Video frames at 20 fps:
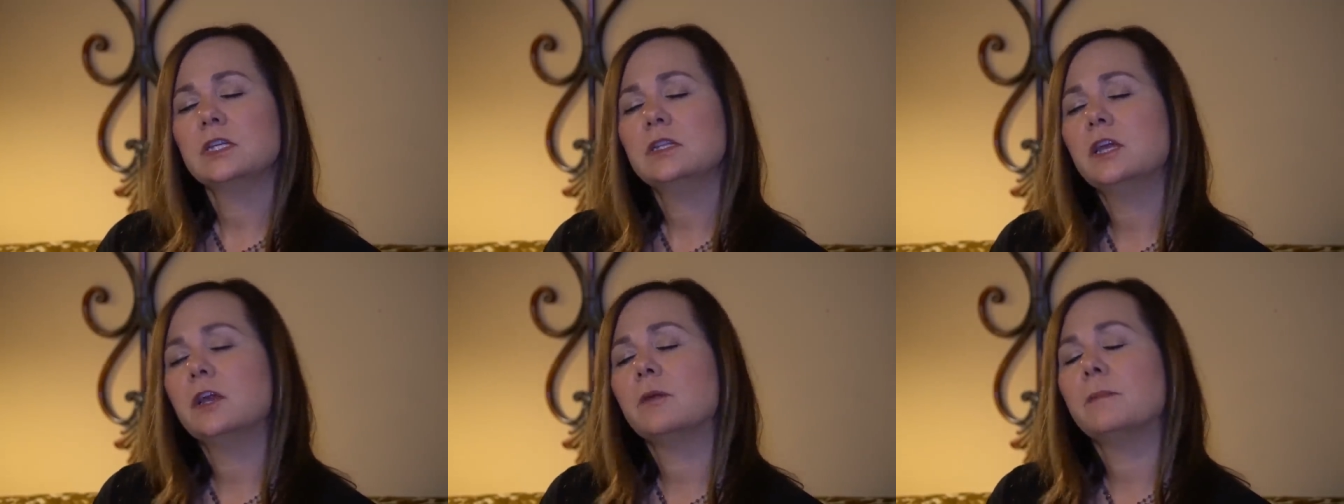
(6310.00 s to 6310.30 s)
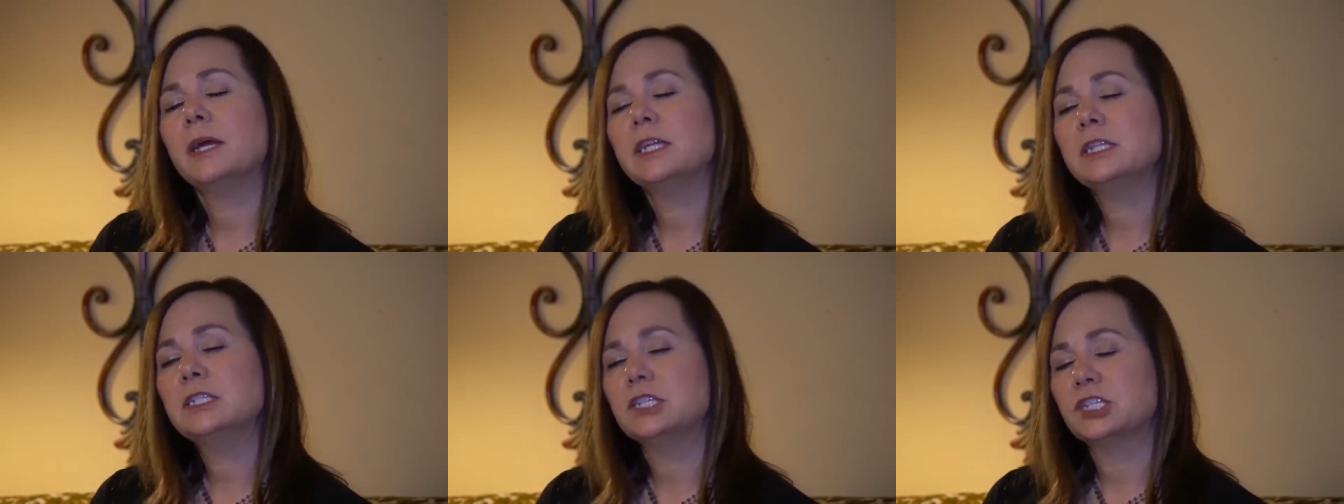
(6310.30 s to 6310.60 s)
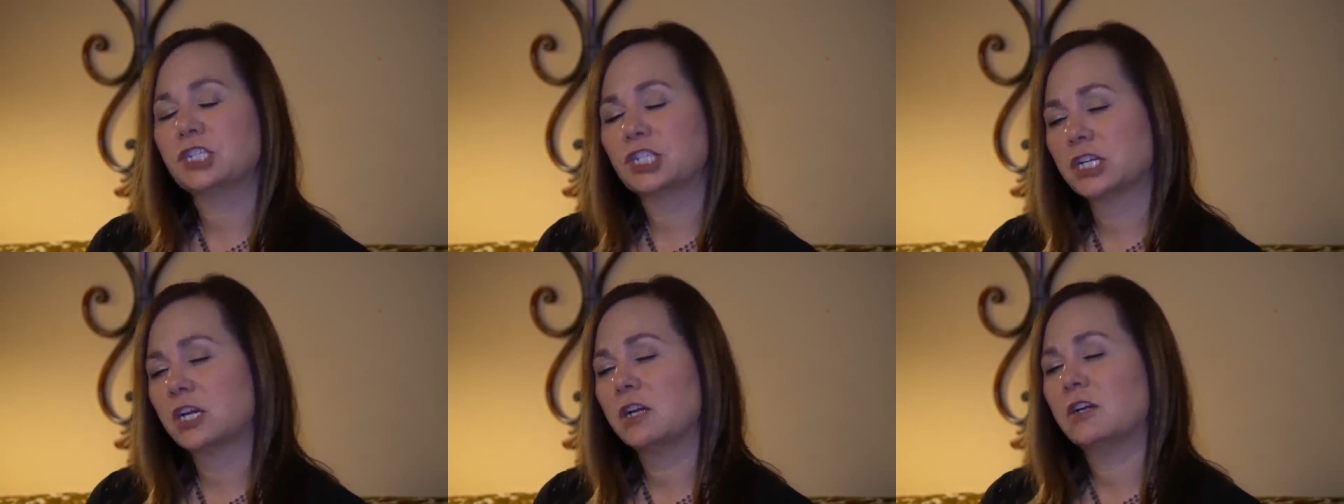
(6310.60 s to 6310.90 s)
they're meant to
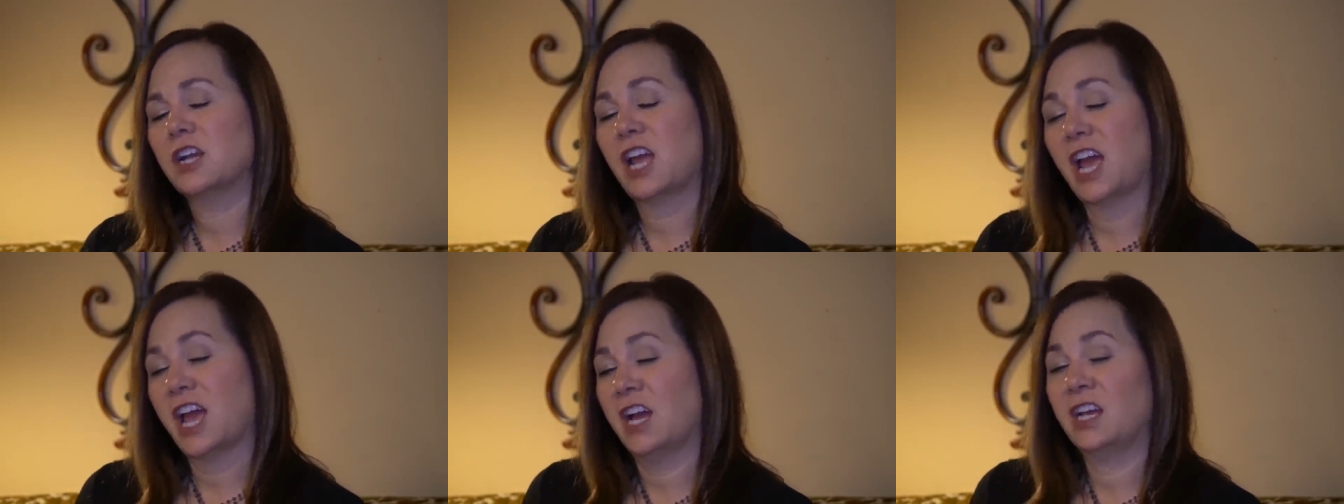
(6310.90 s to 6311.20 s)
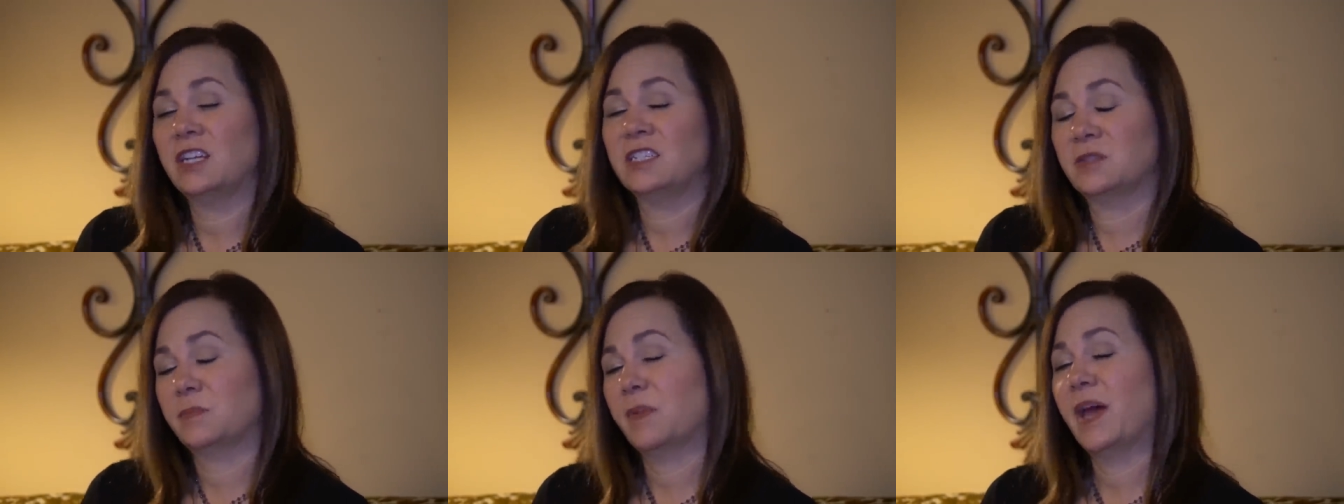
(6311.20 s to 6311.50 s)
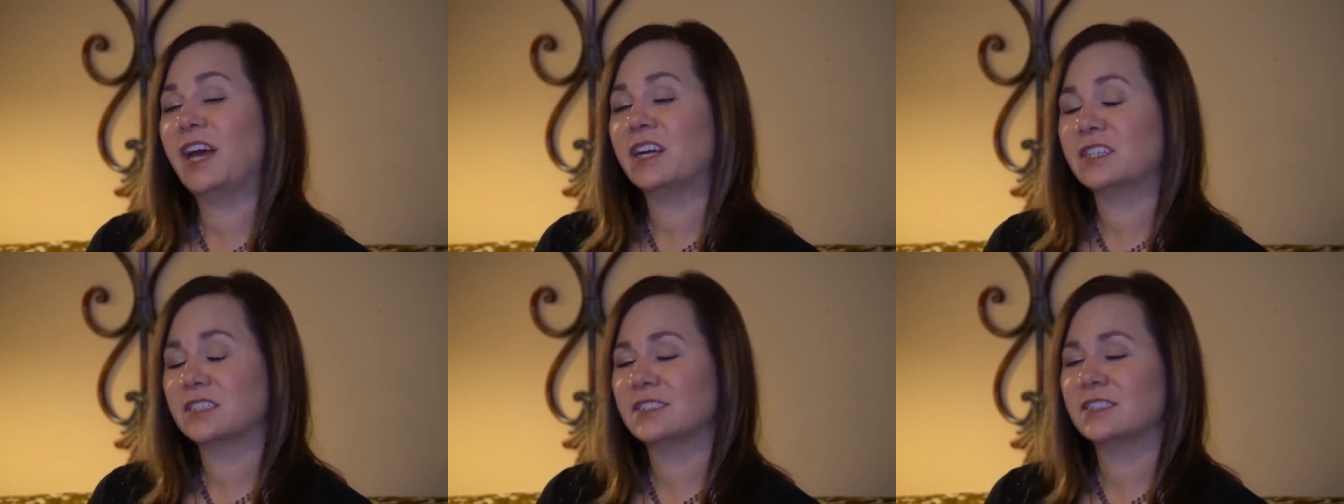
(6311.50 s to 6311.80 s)
share an
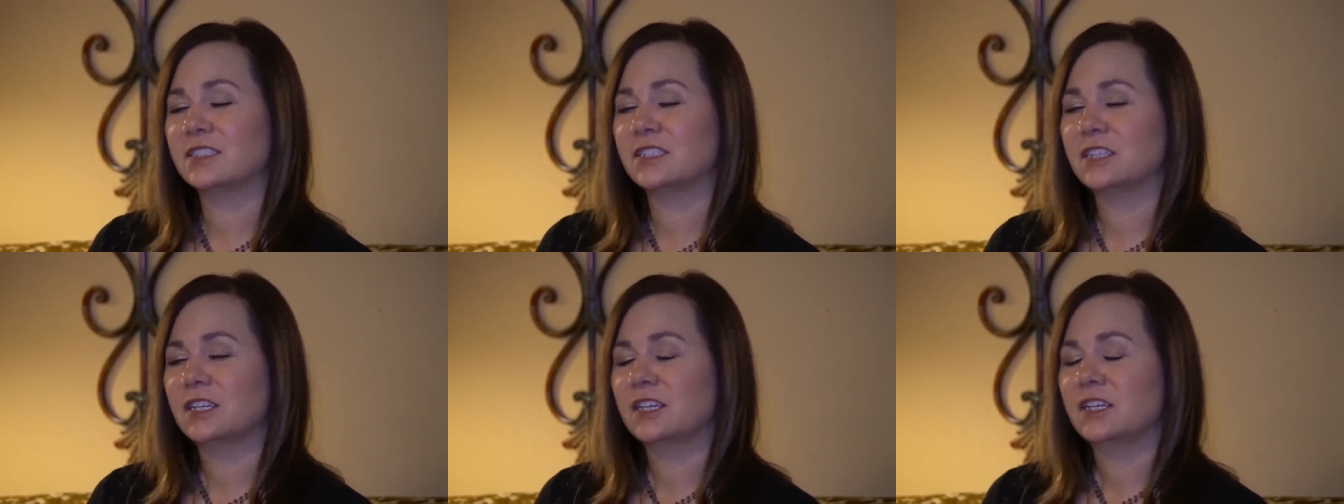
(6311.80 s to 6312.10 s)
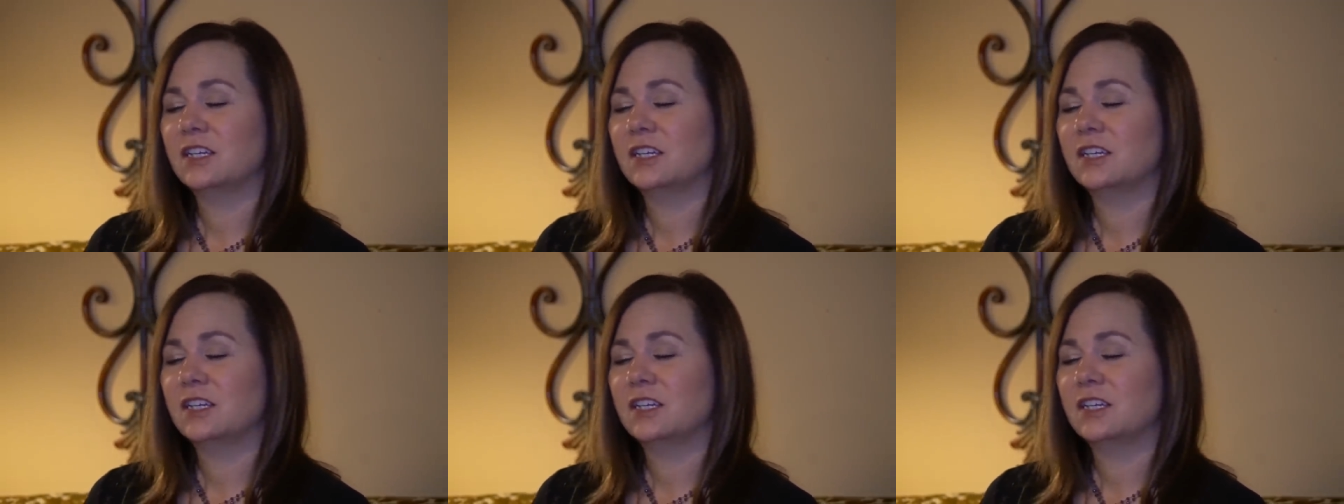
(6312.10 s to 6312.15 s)
aspect